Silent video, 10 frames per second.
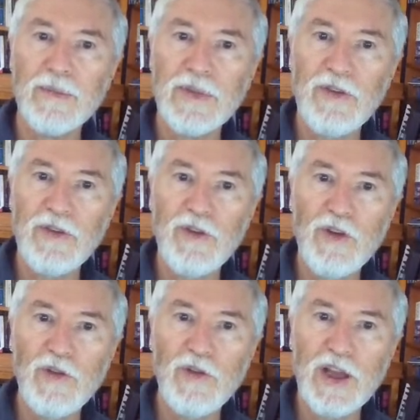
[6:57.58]
If
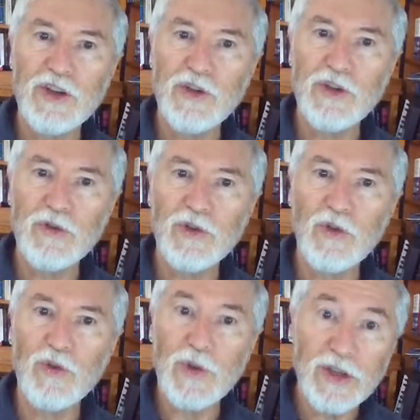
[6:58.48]
you've had children
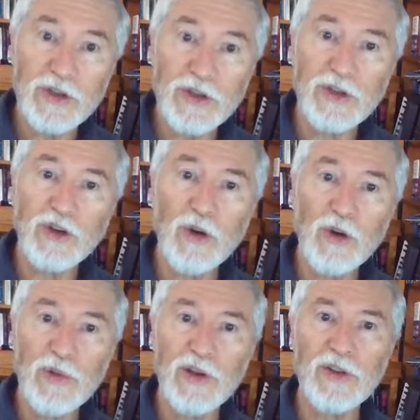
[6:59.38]
or witnessed
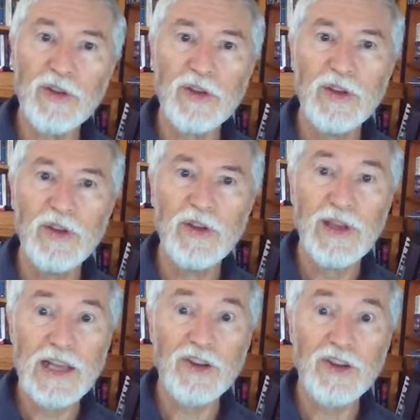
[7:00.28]
childbirth,
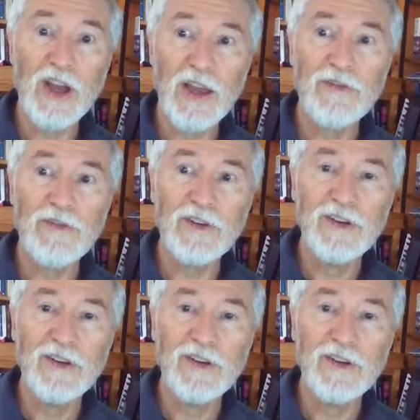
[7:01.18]
as I have